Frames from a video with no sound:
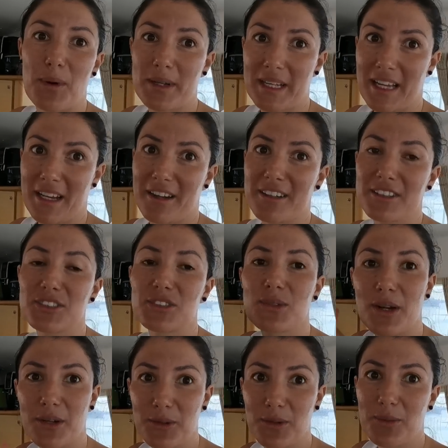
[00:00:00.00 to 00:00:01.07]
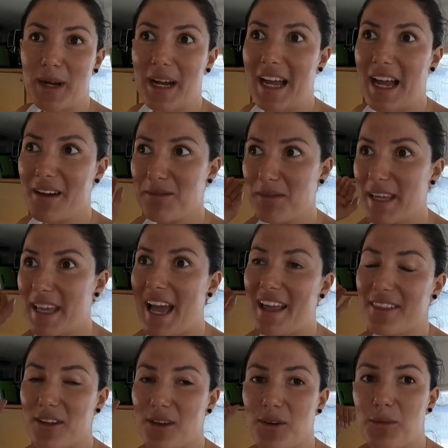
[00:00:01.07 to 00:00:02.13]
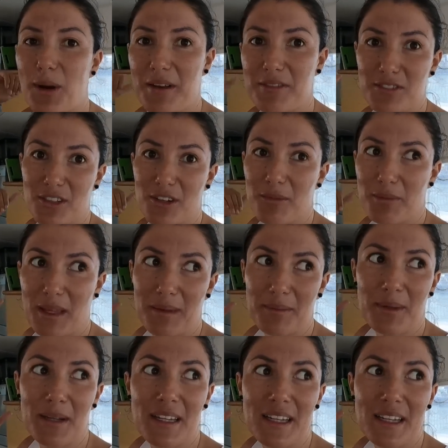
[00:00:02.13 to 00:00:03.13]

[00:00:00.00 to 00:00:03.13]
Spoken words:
Bonaire to Aruba, and we had the waves on our beam.